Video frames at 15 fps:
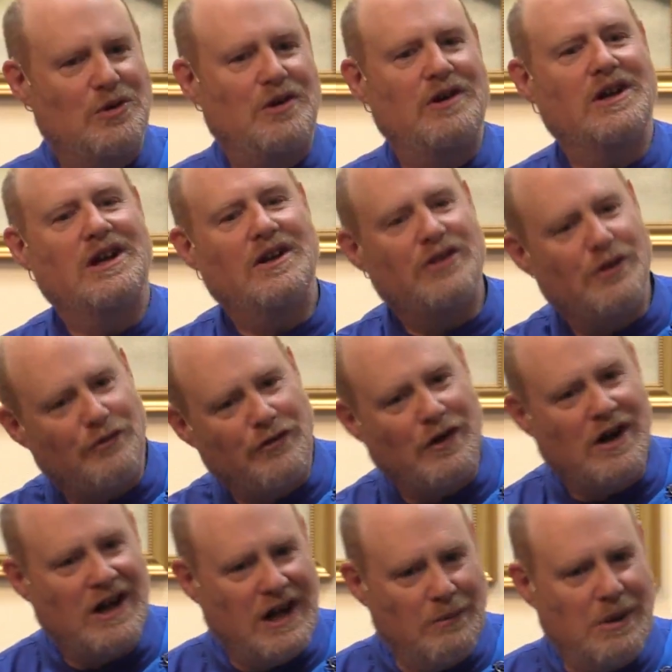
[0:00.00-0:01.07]
order to get the
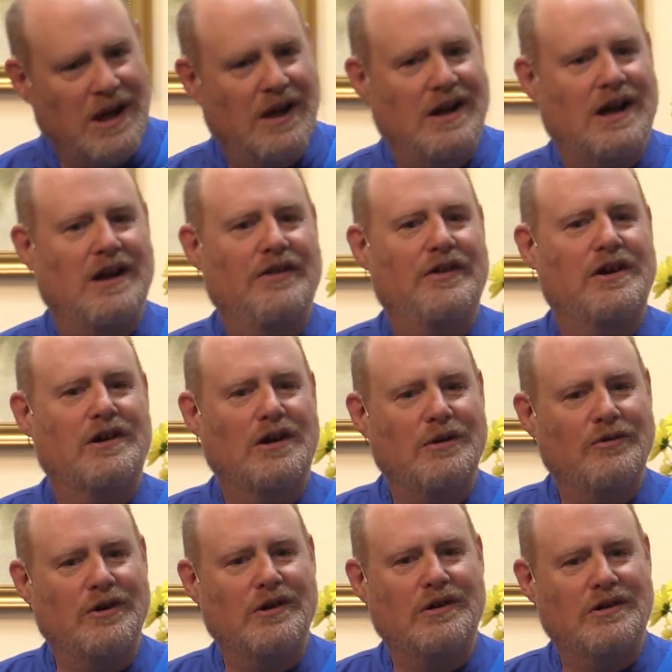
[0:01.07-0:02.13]
frying pan out of the
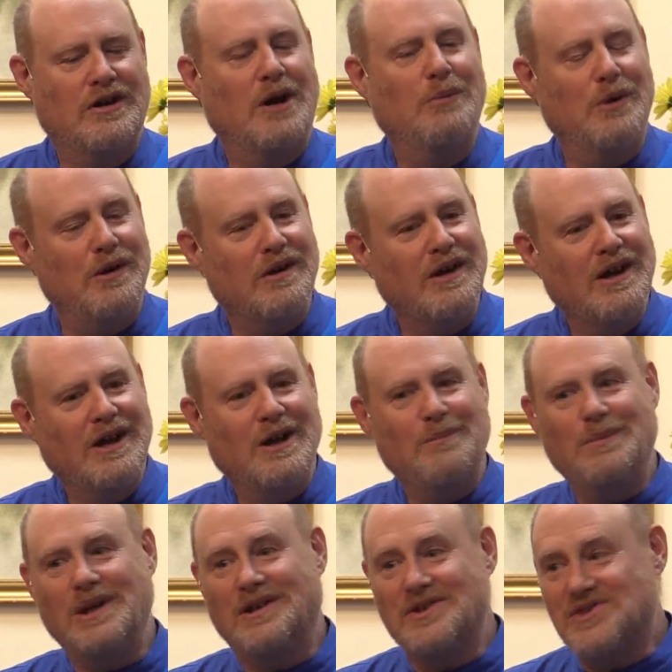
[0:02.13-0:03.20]
cupboard
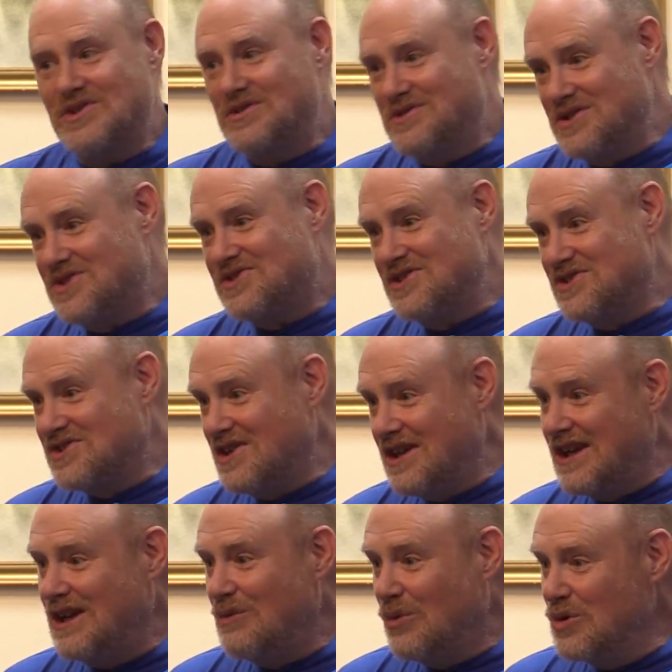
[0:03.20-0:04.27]
because there just isn't
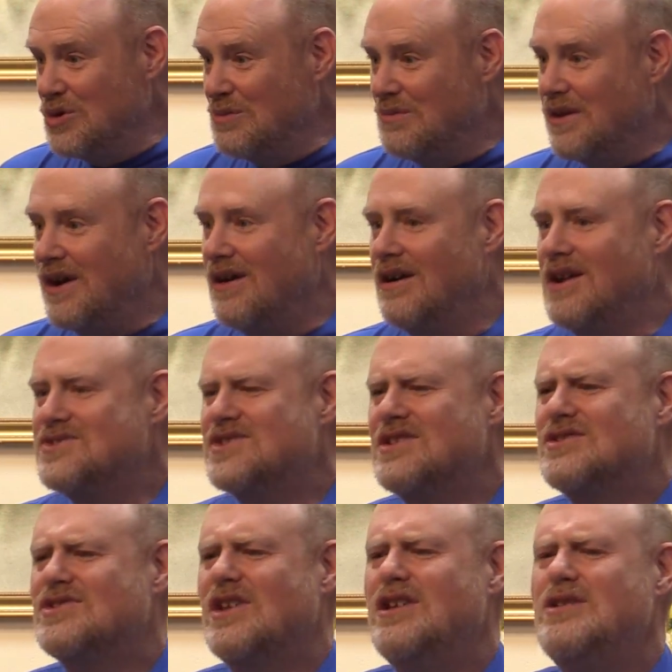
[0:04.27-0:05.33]
any room there. It's
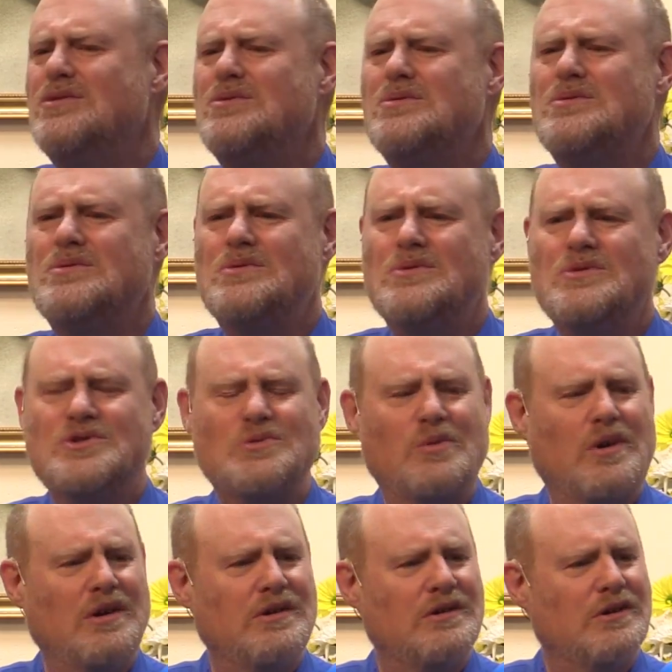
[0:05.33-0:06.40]
this huge,
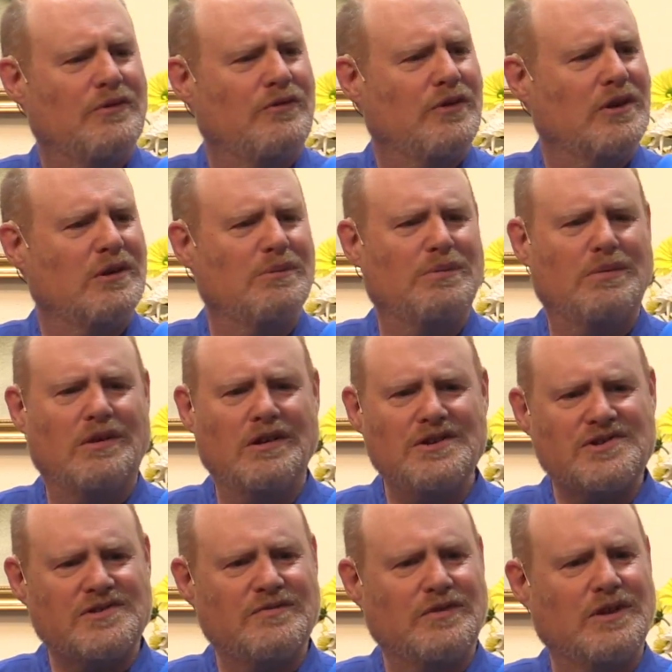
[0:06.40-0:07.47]
wonderful,
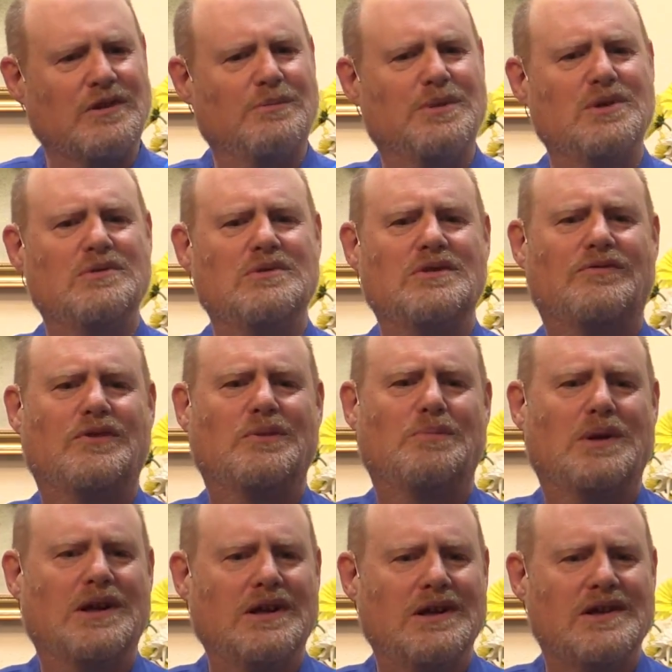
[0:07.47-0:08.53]
blissful, beautiful
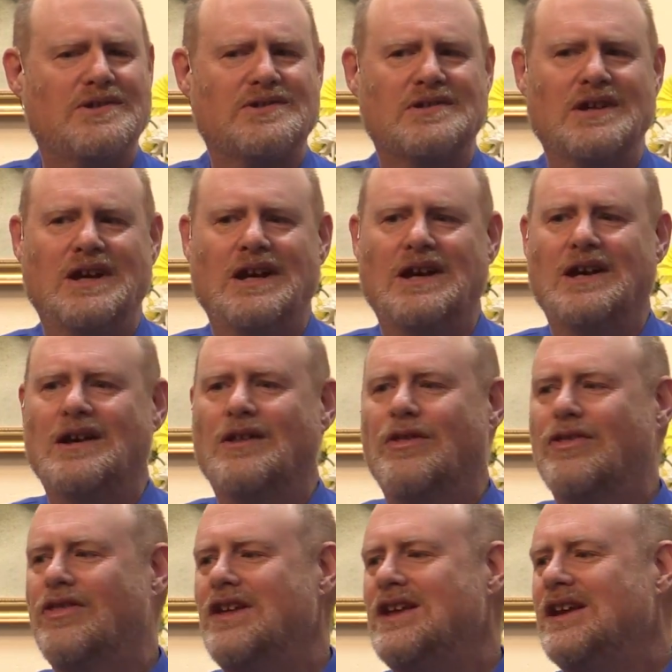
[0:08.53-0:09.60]
place.
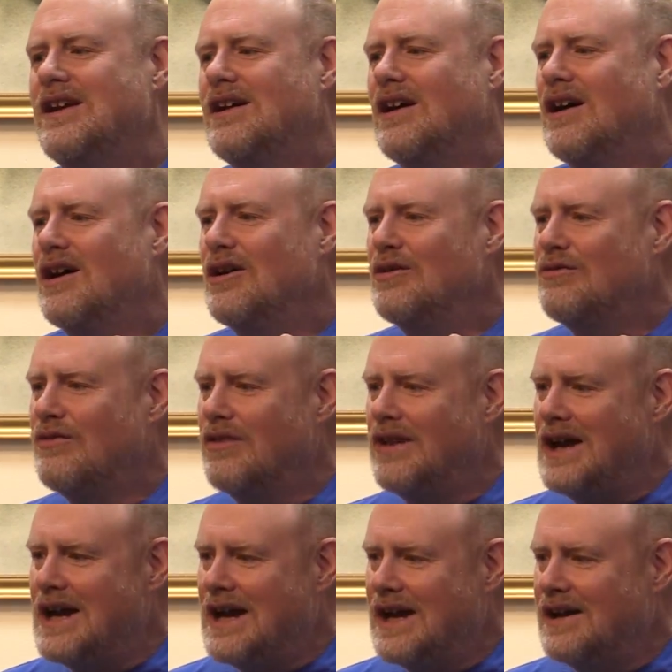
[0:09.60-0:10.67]
Think of
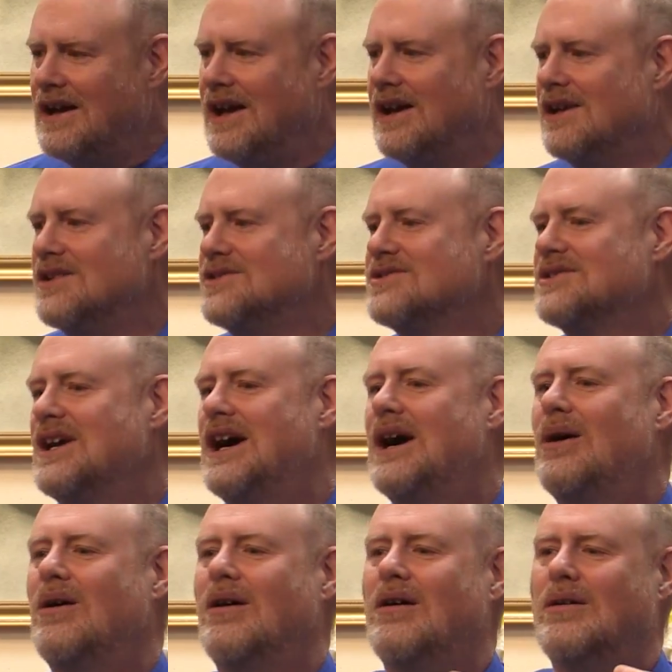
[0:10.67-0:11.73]
that as
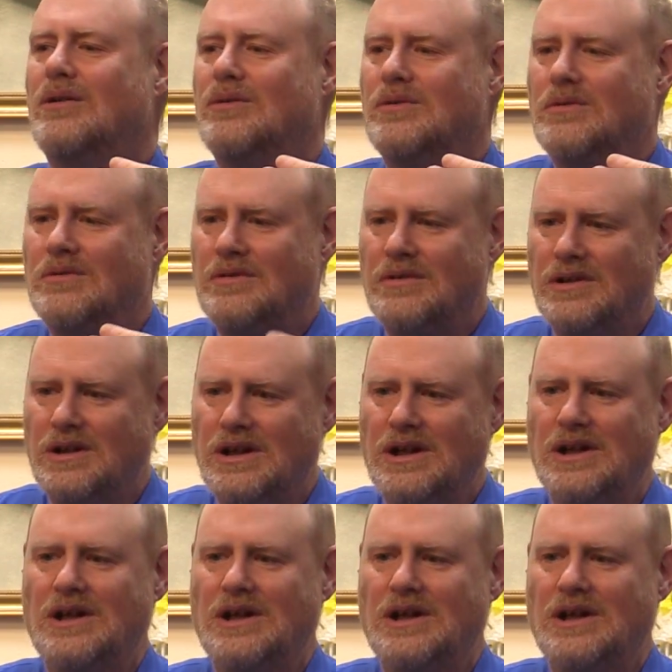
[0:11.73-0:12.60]
our own